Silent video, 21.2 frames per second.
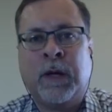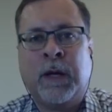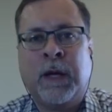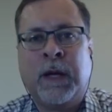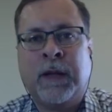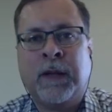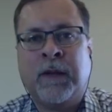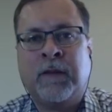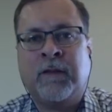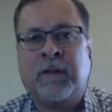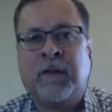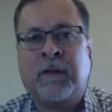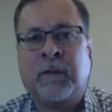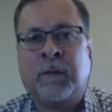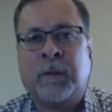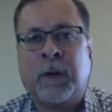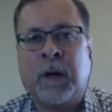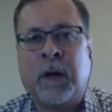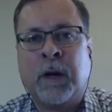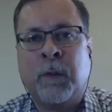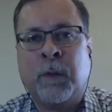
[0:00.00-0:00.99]
And this is
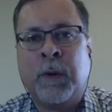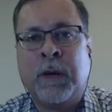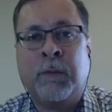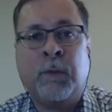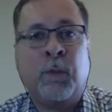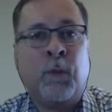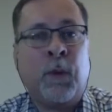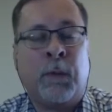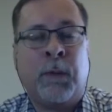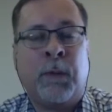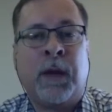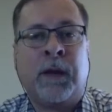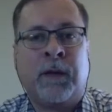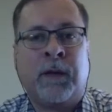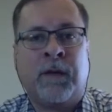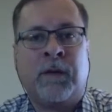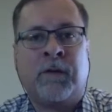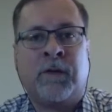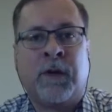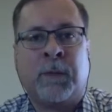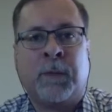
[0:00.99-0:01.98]
where we ran
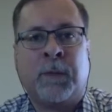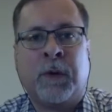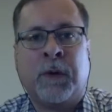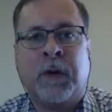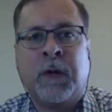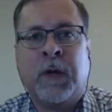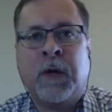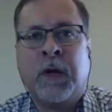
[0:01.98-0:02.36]
into trouble.